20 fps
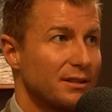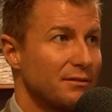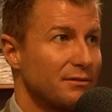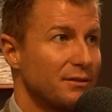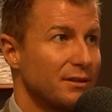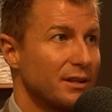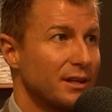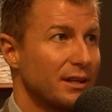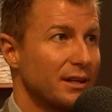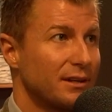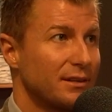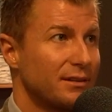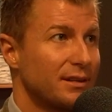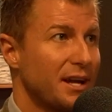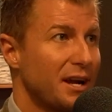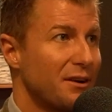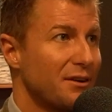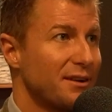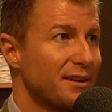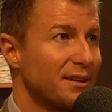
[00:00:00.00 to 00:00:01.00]
I feel like
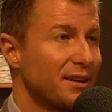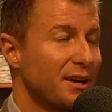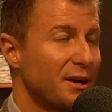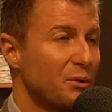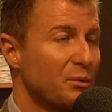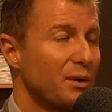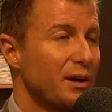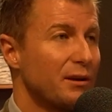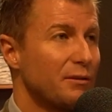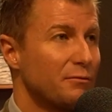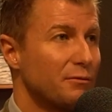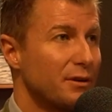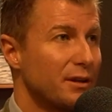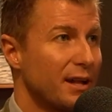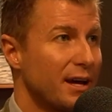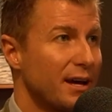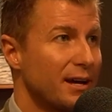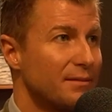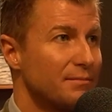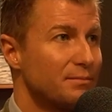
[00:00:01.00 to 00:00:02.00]
carry a lot of weight for
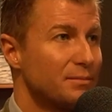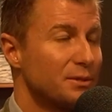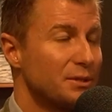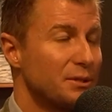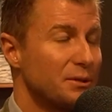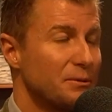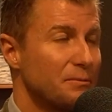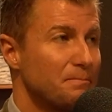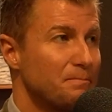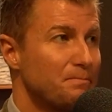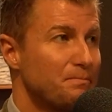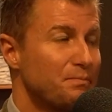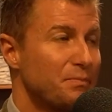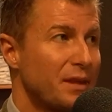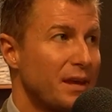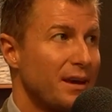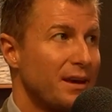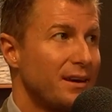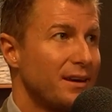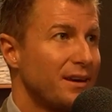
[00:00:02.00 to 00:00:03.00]
that. So,
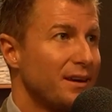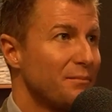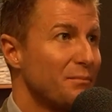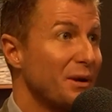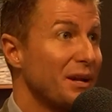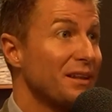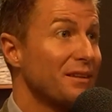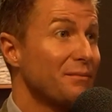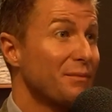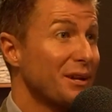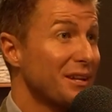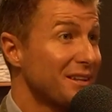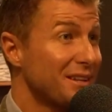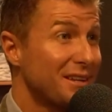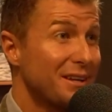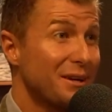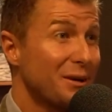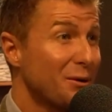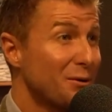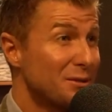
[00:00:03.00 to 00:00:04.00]
but I think
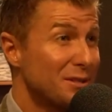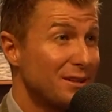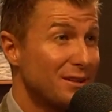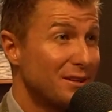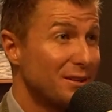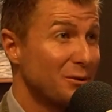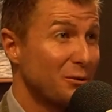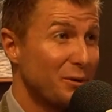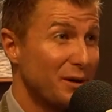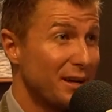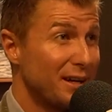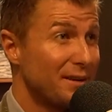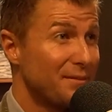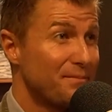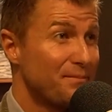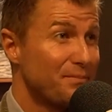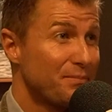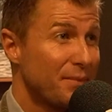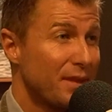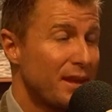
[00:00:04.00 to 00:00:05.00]
it goes a long way.
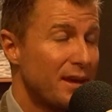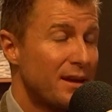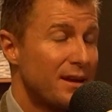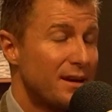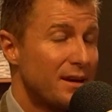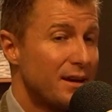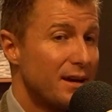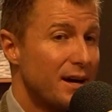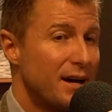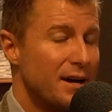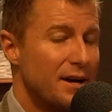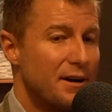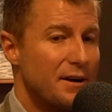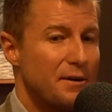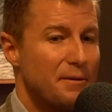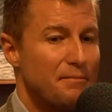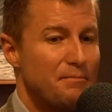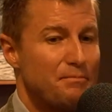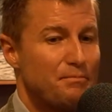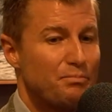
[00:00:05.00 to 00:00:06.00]

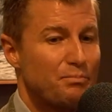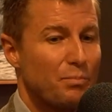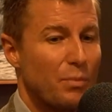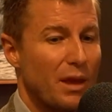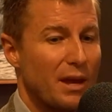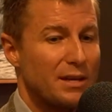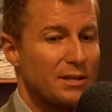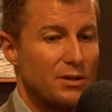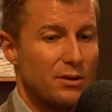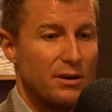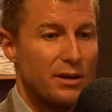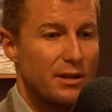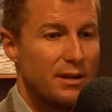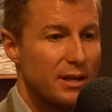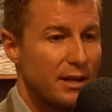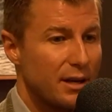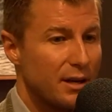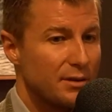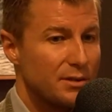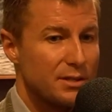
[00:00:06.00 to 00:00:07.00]
Is there
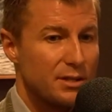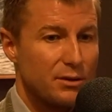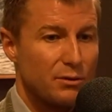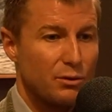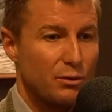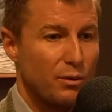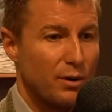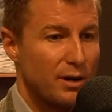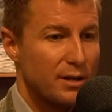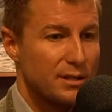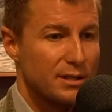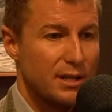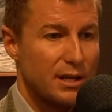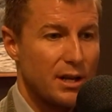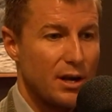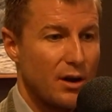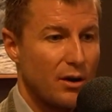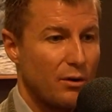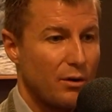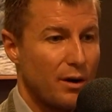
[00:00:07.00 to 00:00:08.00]
anything else that you would want us to
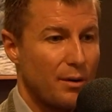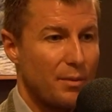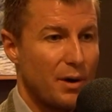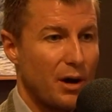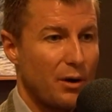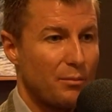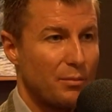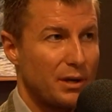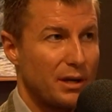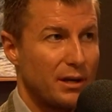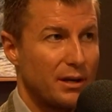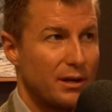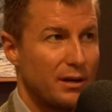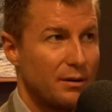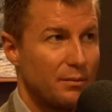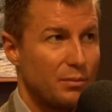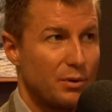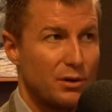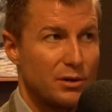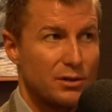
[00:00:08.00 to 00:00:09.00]
know about being a
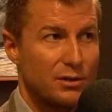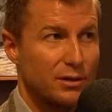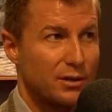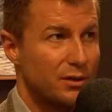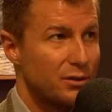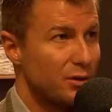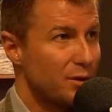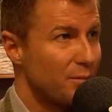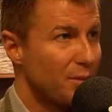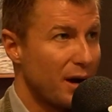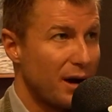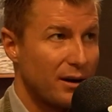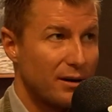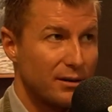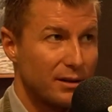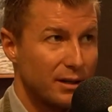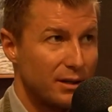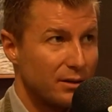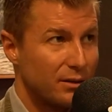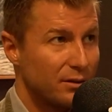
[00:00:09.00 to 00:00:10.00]
personal injury
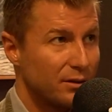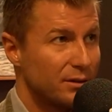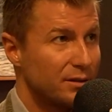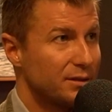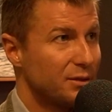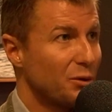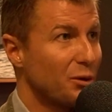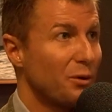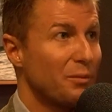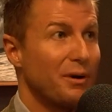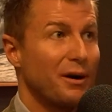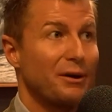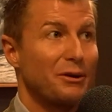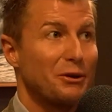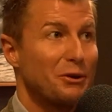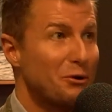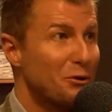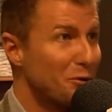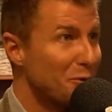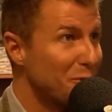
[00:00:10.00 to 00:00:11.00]
paralegal, or about
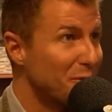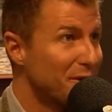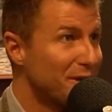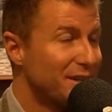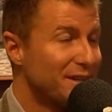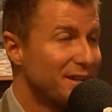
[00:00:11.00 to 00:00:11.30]
you,